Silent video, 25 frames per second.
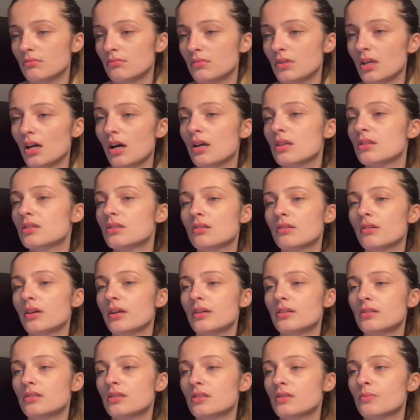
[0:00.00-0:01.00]
Yeah, so
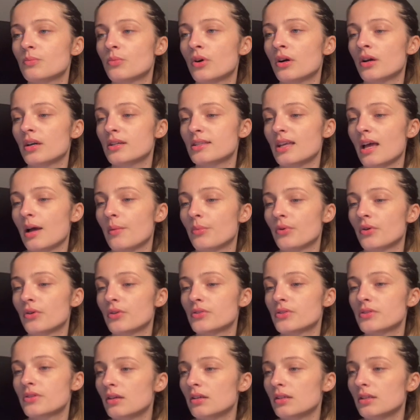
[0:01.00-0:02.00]
here's just more
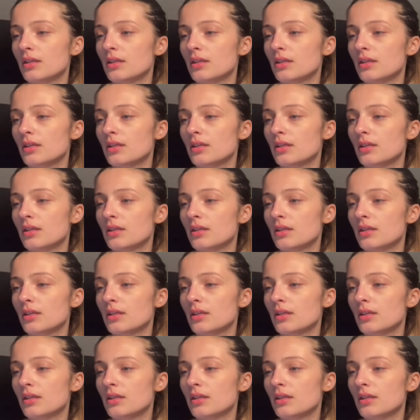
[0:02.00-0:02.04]
examples.